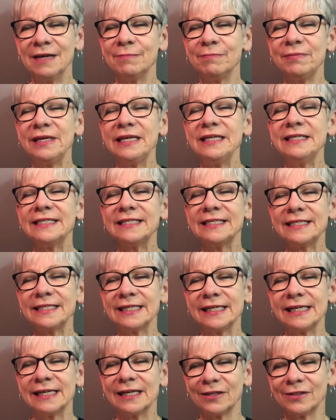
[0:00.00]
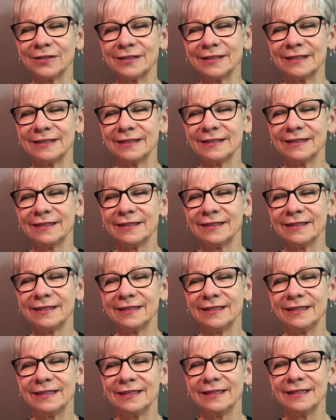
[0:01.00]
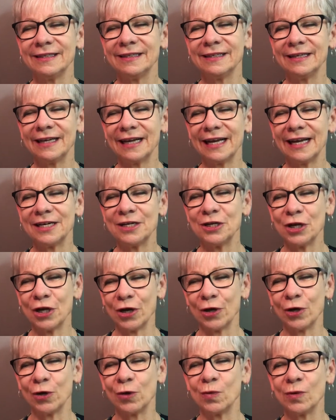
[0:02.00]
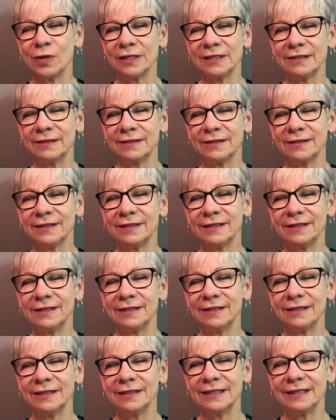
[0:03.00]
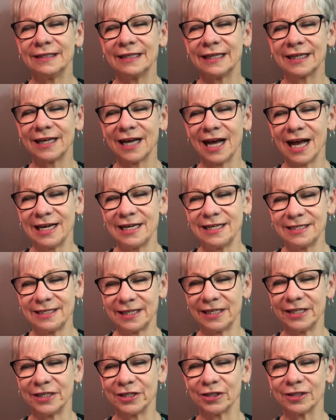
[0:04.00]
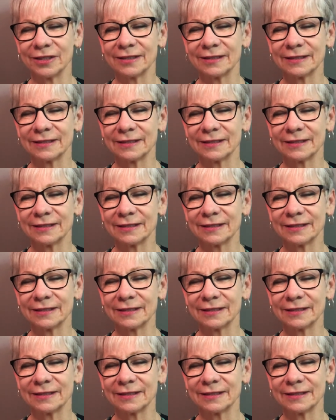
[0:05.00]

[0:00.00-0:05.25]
Be still and know that God is here.